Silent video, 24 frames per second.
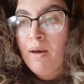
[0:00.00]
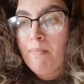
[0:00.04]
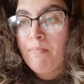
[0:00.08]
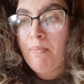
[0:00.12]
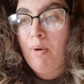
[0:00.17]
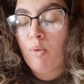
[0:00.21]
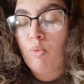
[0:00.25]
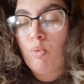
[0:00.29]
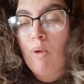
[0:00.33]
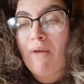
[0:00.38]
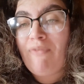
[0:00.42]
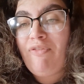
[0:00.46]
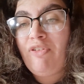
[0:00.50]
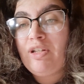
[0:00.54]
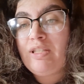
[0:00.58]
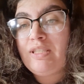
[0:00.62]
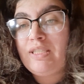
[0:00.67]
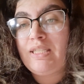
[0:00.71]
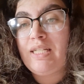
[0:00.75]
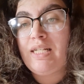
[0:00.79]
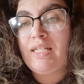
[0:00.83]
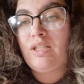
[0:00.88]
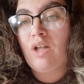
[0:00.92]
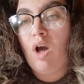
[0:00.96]
But
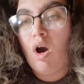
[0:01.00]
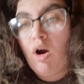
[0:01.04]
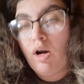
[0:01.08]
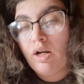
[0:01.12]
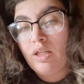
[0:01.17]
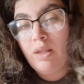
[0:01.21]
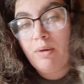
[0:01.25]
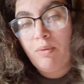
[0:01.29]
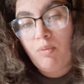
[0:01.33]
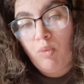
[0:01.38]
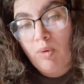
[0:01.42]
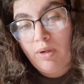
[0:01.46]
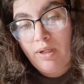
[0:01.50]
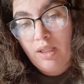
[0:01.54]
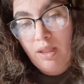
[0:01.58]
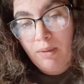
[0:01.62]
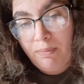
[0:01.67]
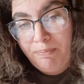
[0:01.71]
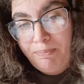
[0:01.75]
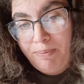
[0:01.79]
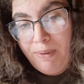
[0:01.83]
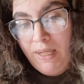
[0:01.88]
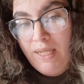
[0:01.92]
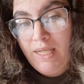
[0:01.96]
references are one of the
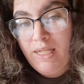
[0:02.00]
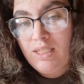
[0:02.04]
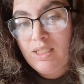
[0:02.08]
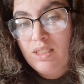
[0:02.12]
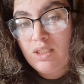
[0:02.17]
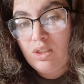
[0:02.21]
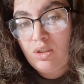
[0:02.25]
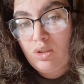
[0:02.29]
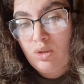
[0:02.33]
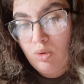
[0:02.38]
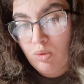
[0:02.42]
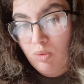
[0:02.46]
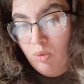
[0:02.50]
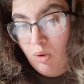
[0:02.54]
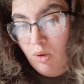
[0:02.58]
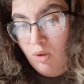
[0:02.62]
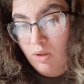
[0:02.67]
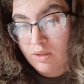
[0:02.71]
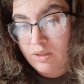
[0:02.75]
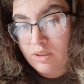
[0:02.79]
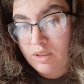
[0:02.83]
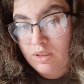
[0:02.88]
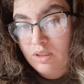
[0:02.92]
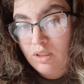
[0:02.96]
biggest
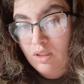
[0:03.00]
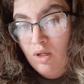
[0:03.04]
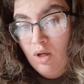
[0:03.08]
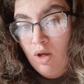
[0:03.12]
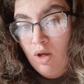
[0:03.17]
tools